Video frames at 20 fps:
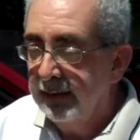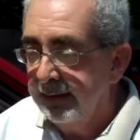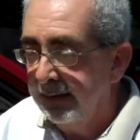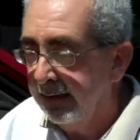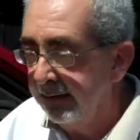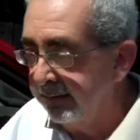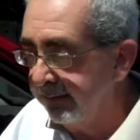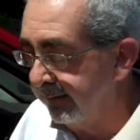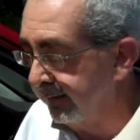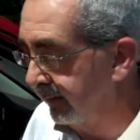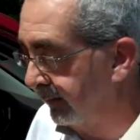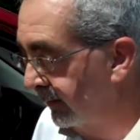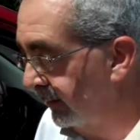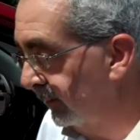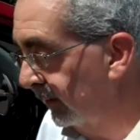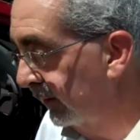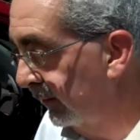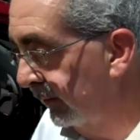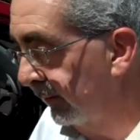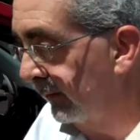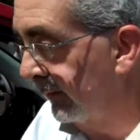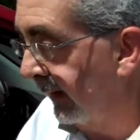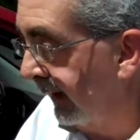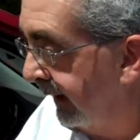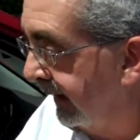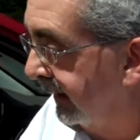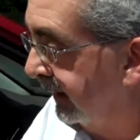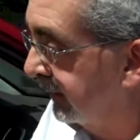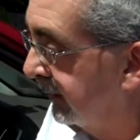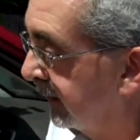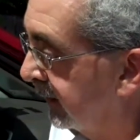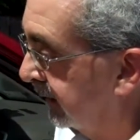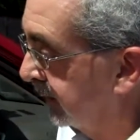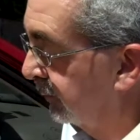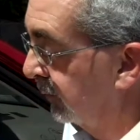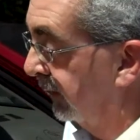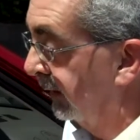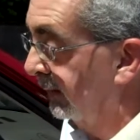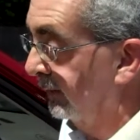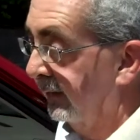That system uses the
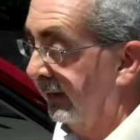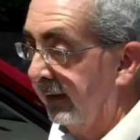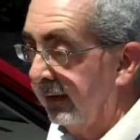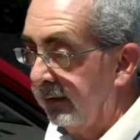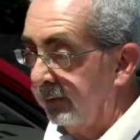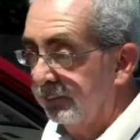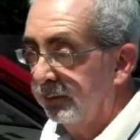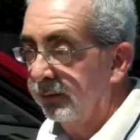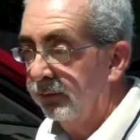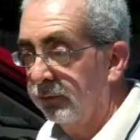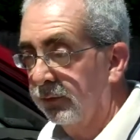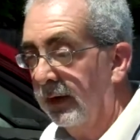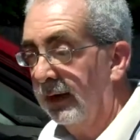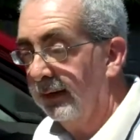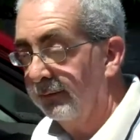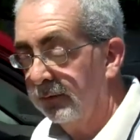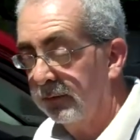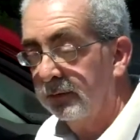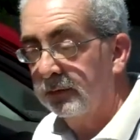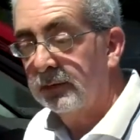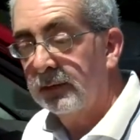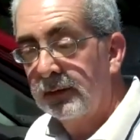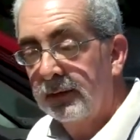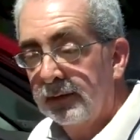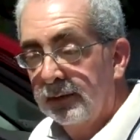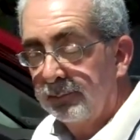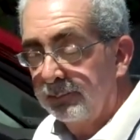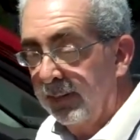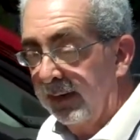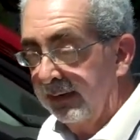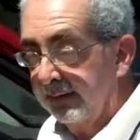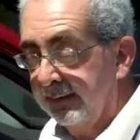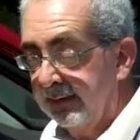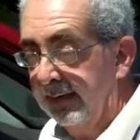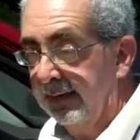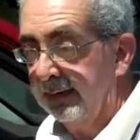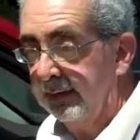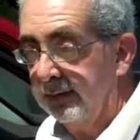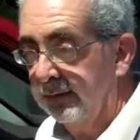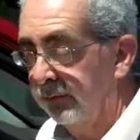anti-lock brakes to help the driver
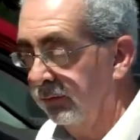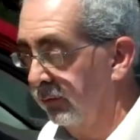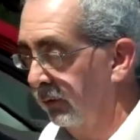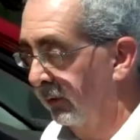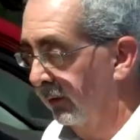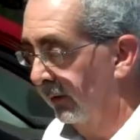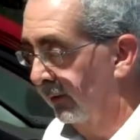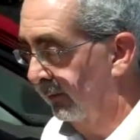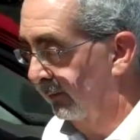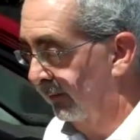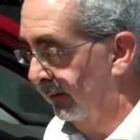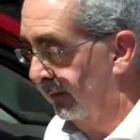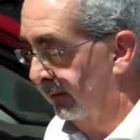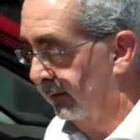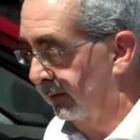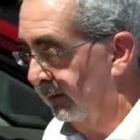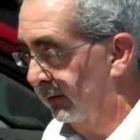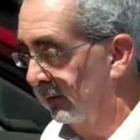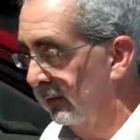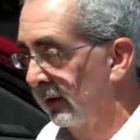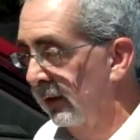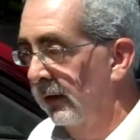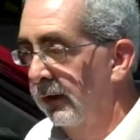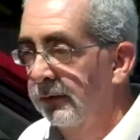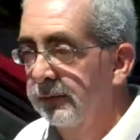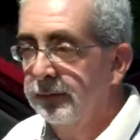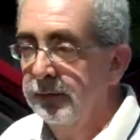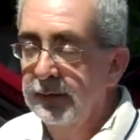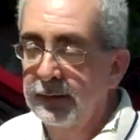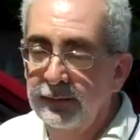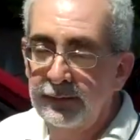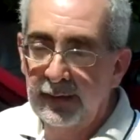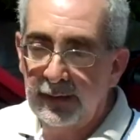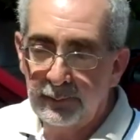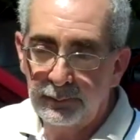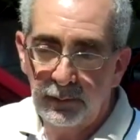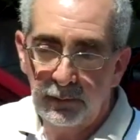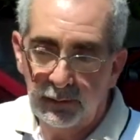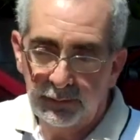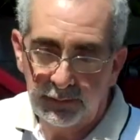maintain control of the vehicle. For
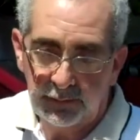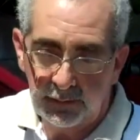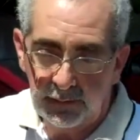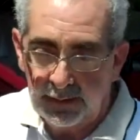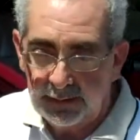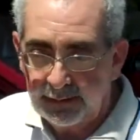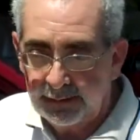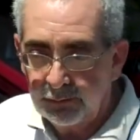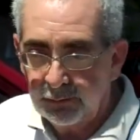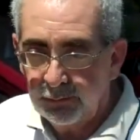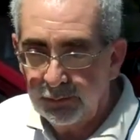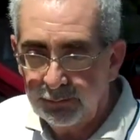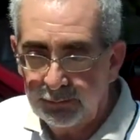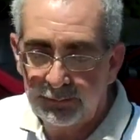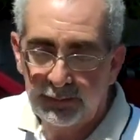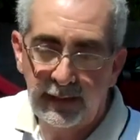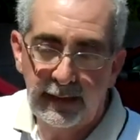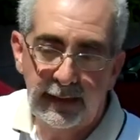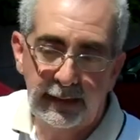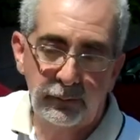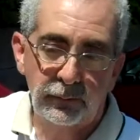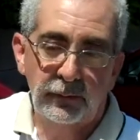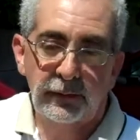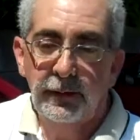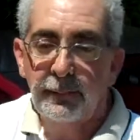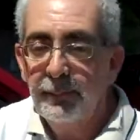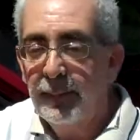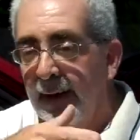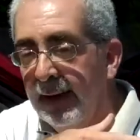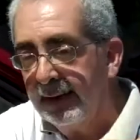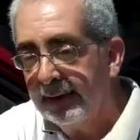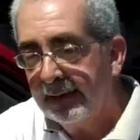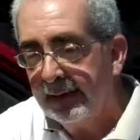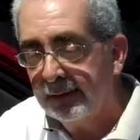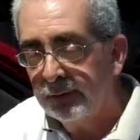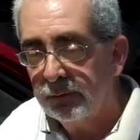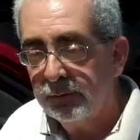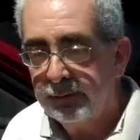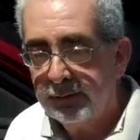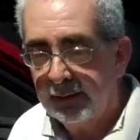example, if you got into a slide where the back
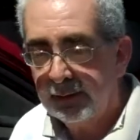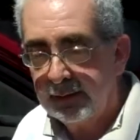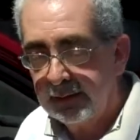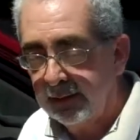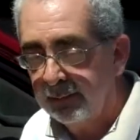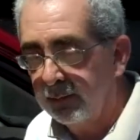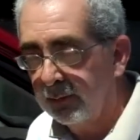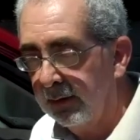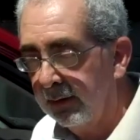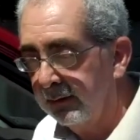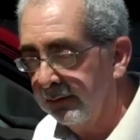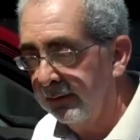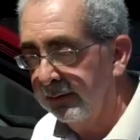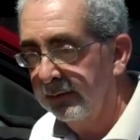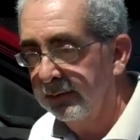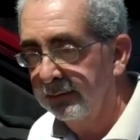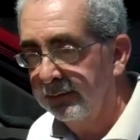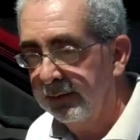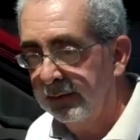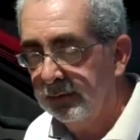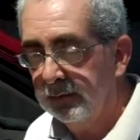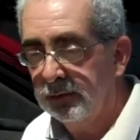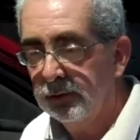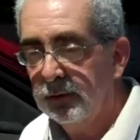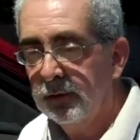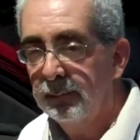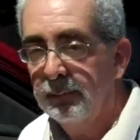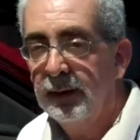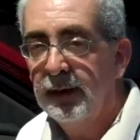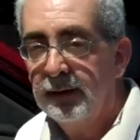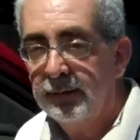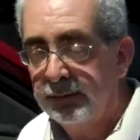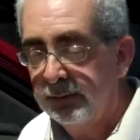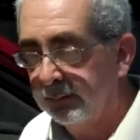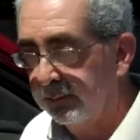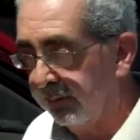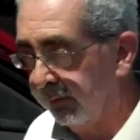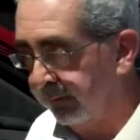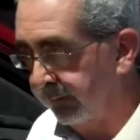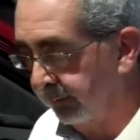end was going to come around on the vehicle, a
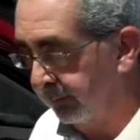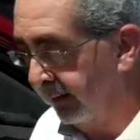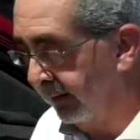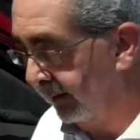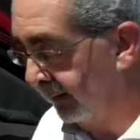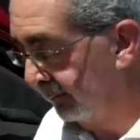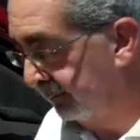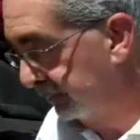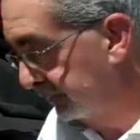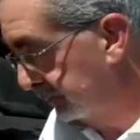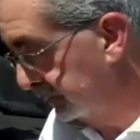possible spin,